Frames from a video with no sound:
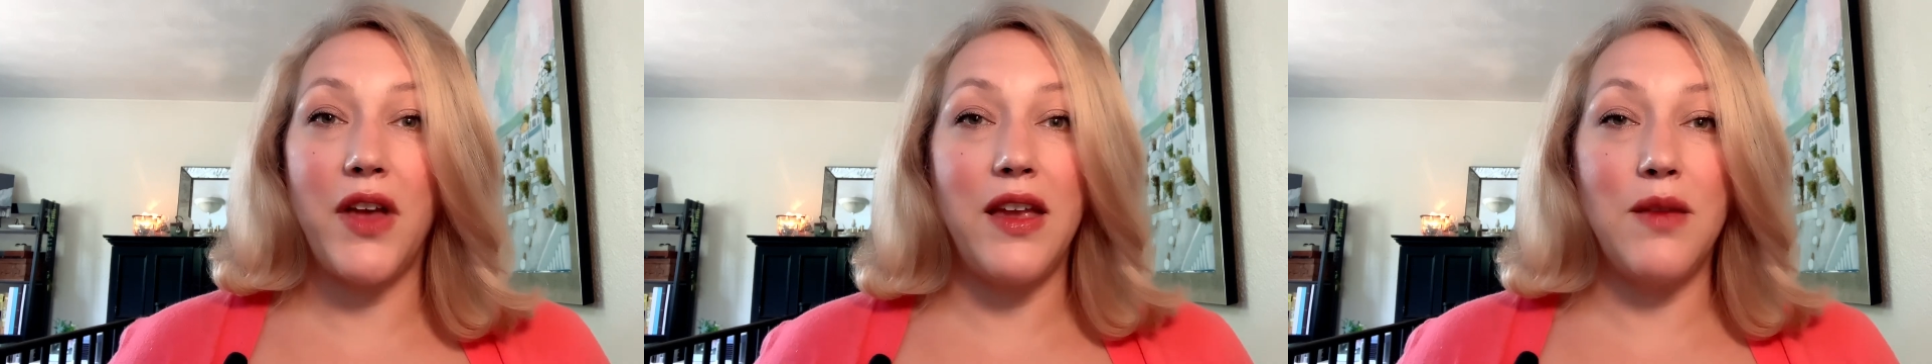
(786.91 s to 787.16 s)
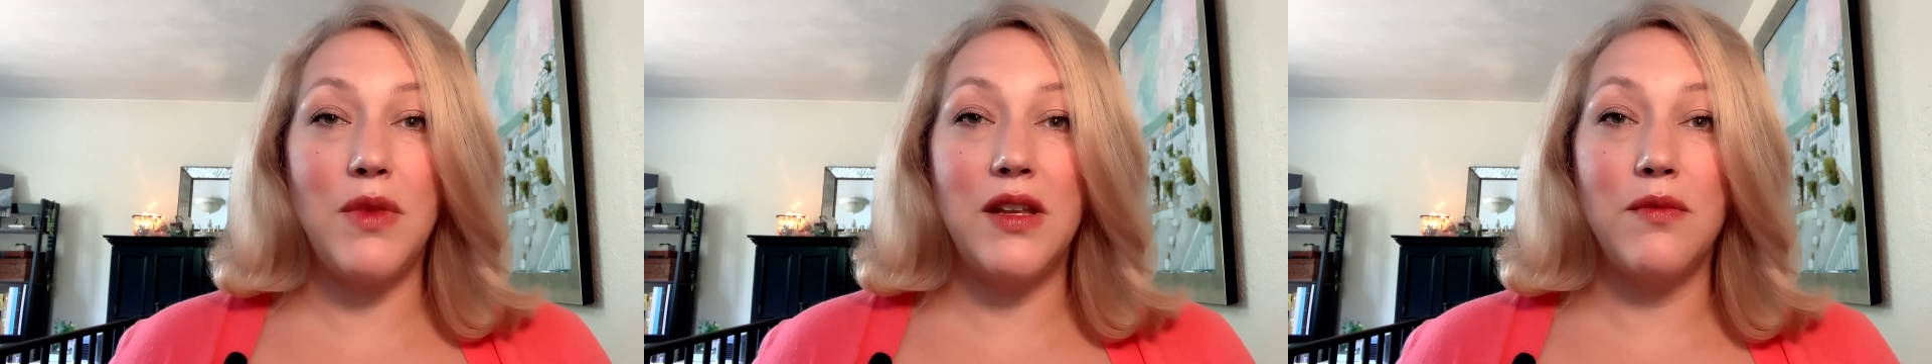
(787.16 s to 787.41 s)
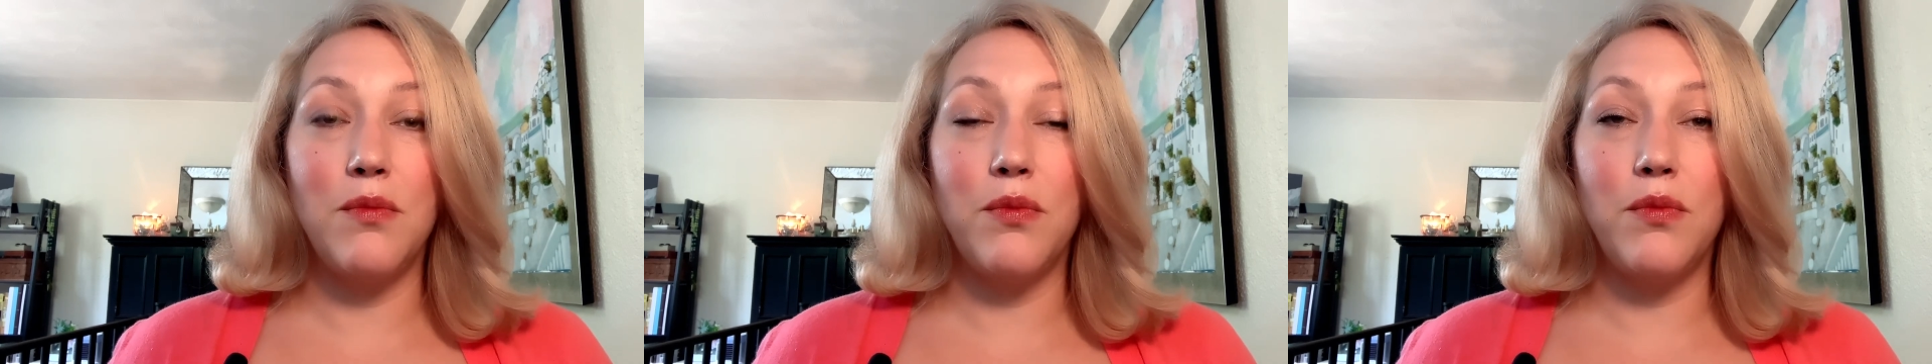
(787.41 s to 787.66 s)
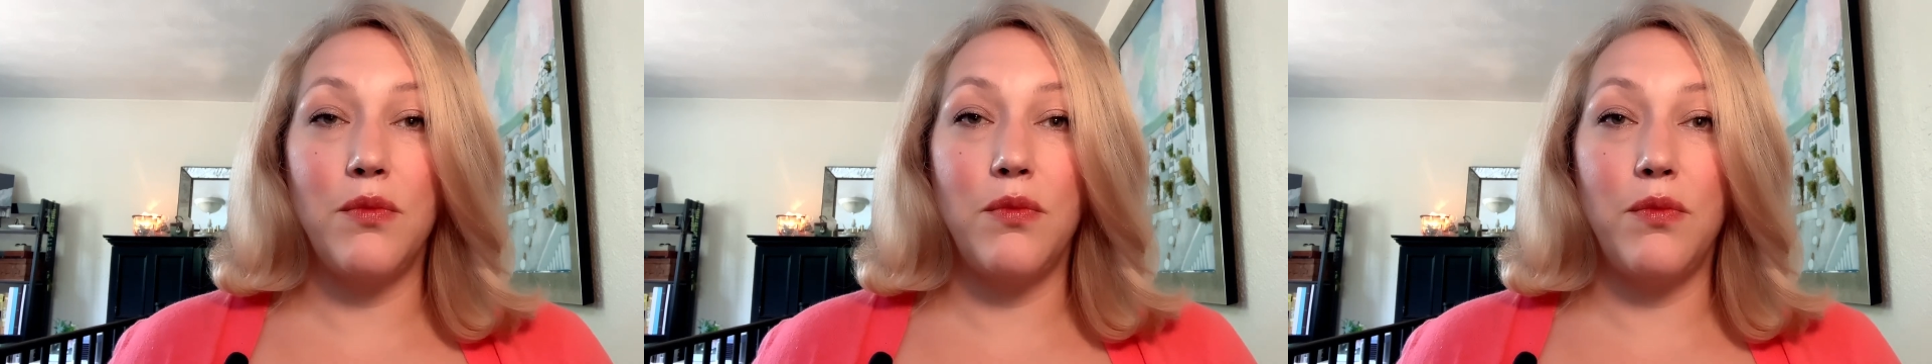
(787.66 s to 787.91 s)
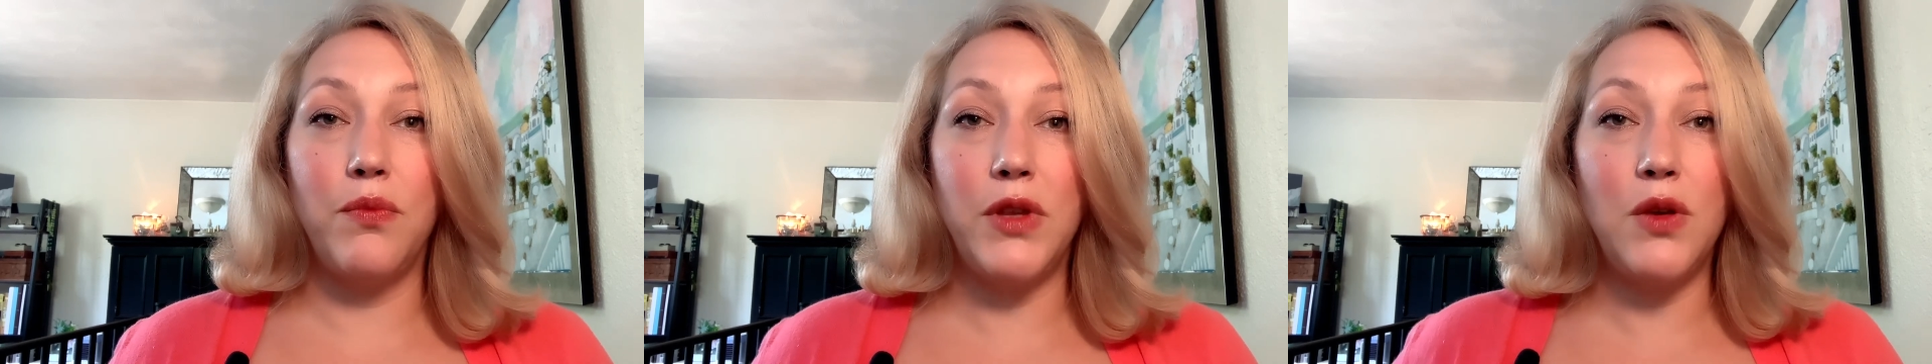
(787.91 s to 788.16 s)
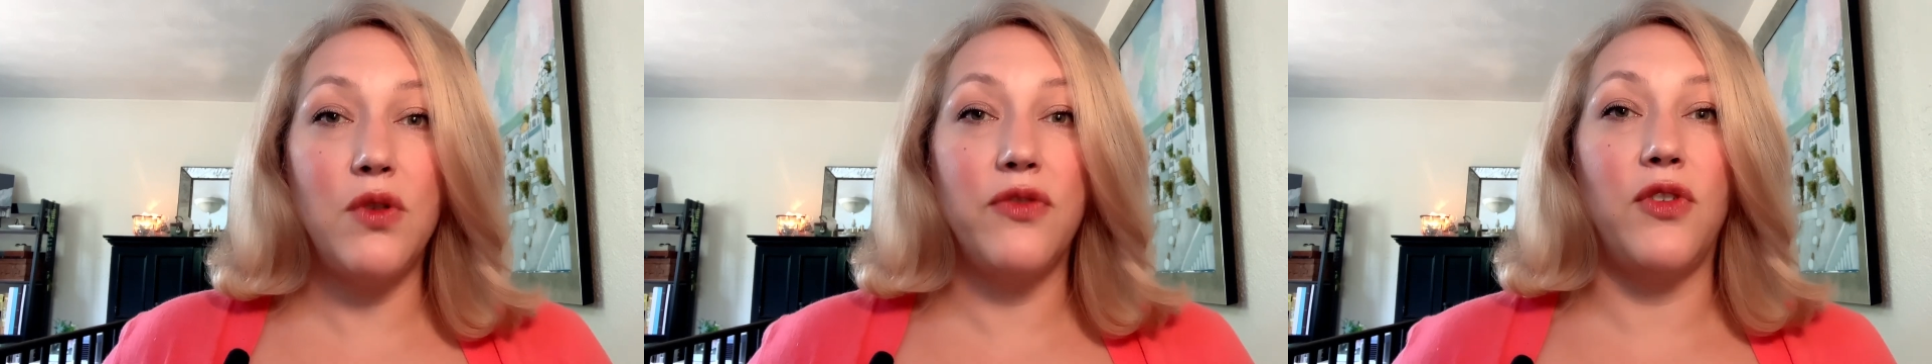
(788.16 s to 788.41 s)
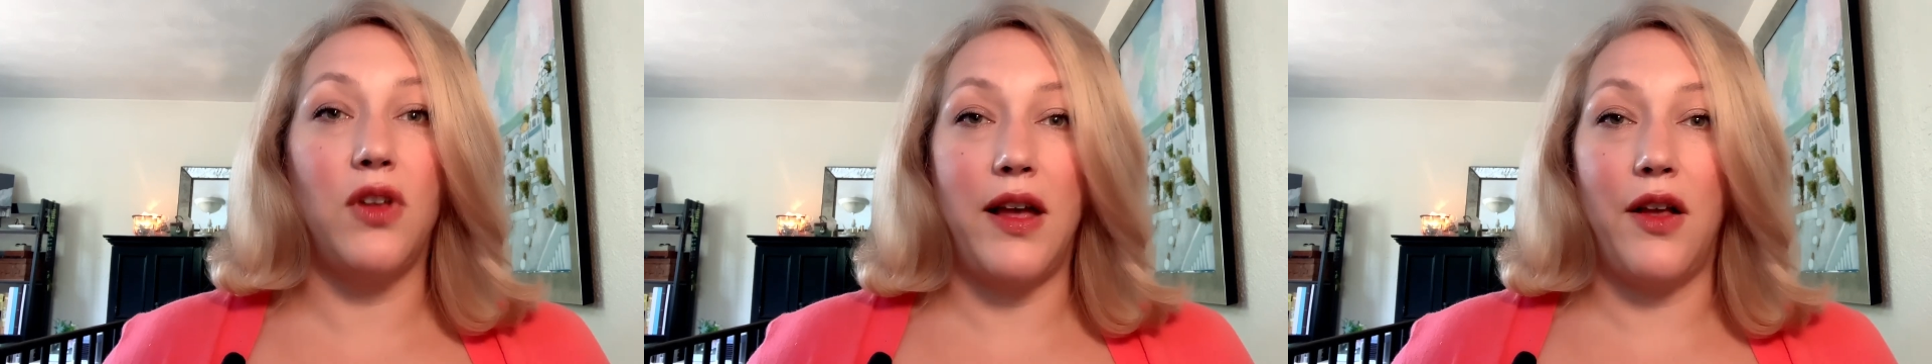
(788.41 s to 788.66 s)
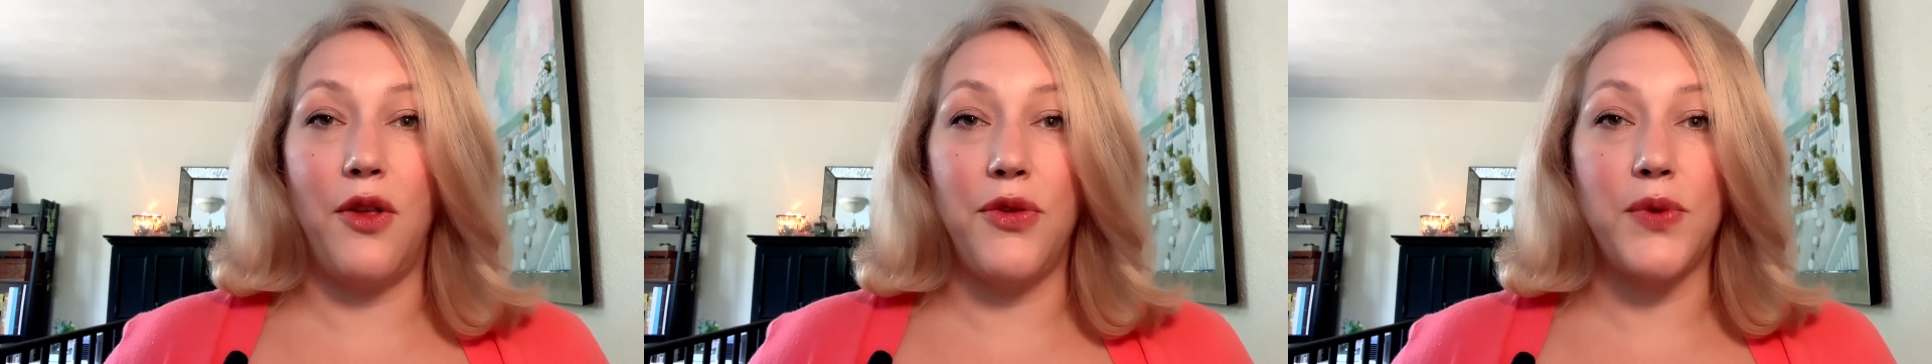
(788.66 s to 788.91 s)
I am in beautiful
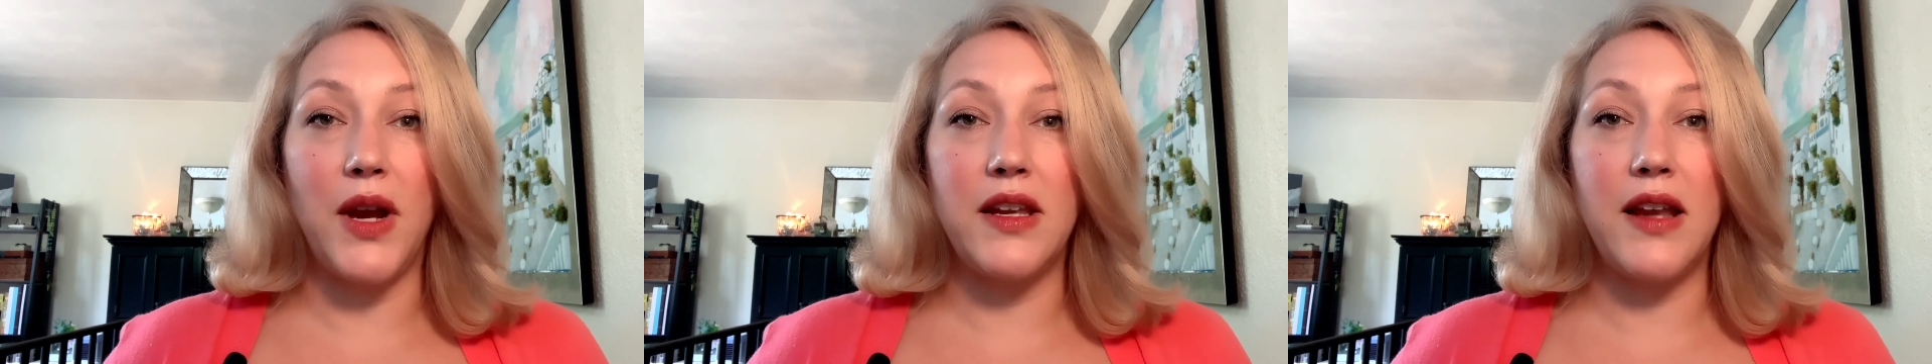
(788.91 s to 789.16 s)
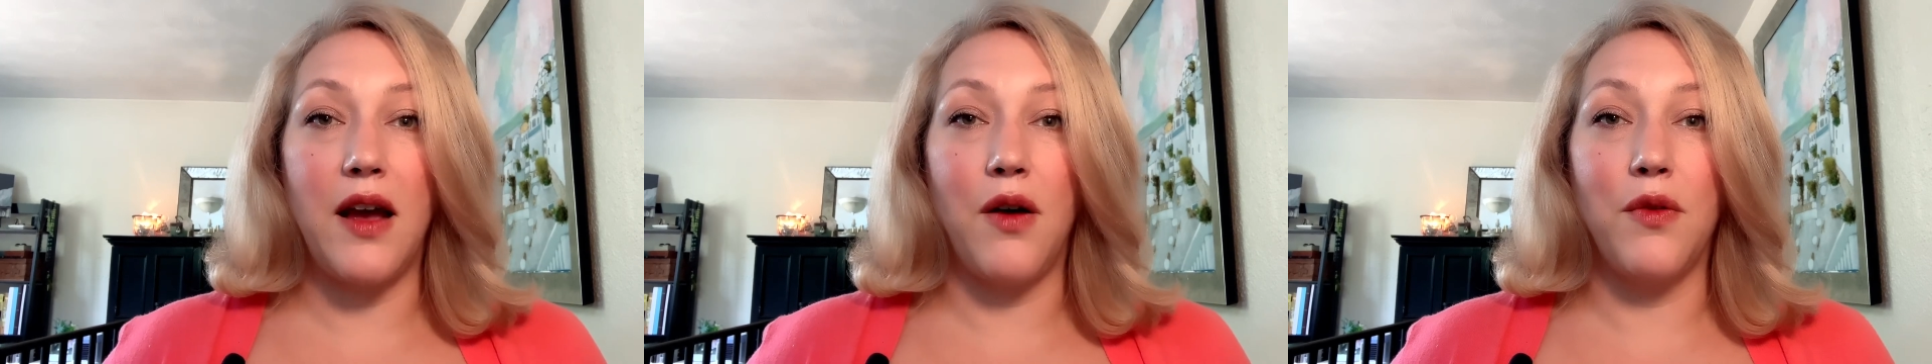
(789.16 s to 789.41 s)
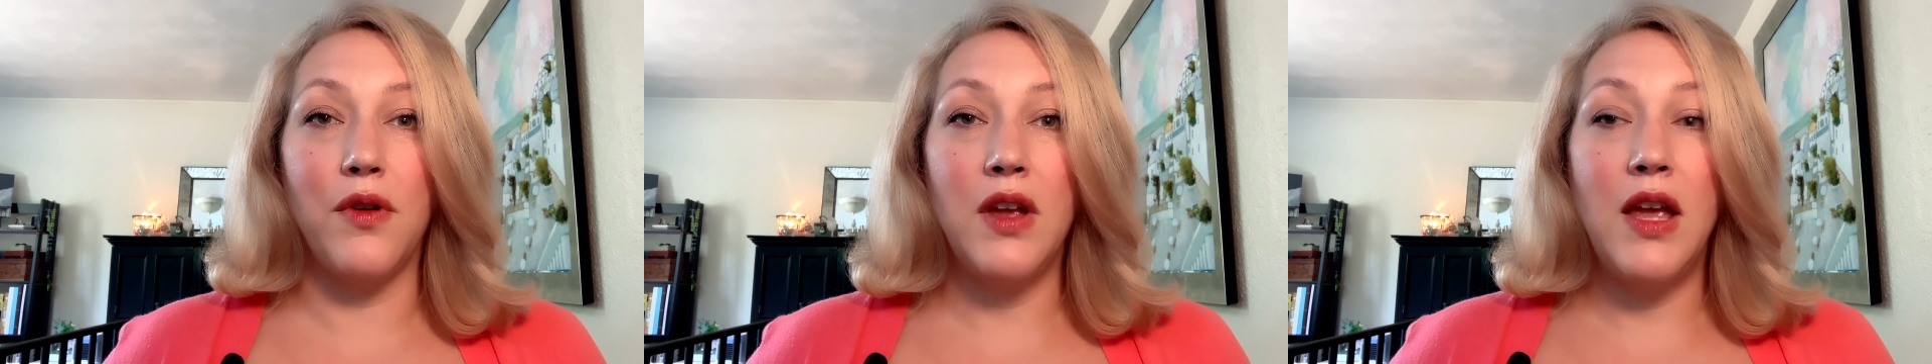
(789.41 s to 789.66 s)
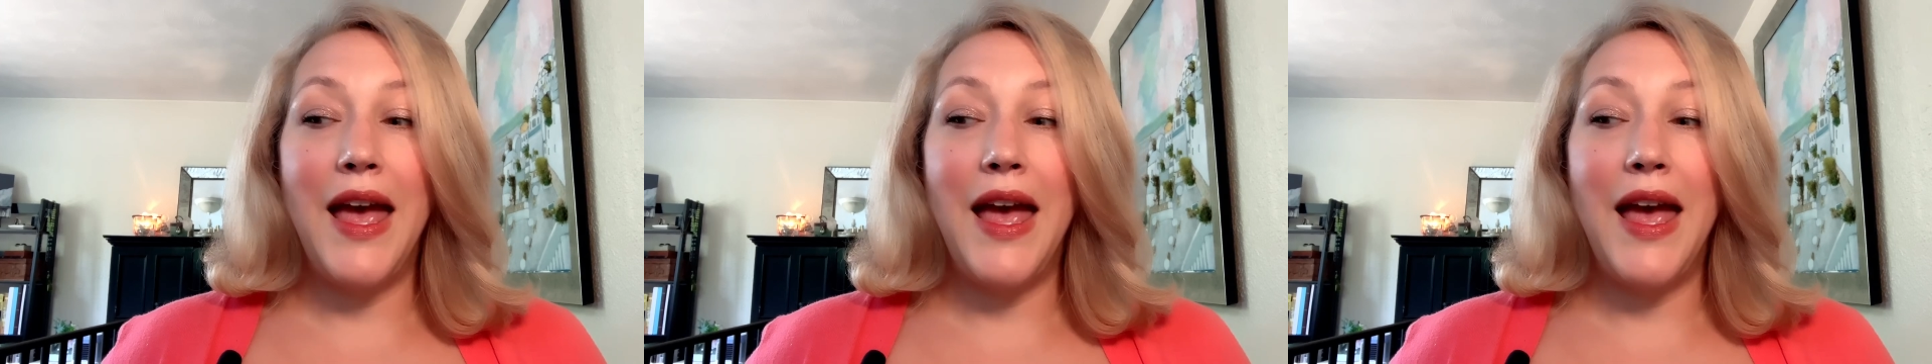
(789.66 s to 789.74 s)
health right now,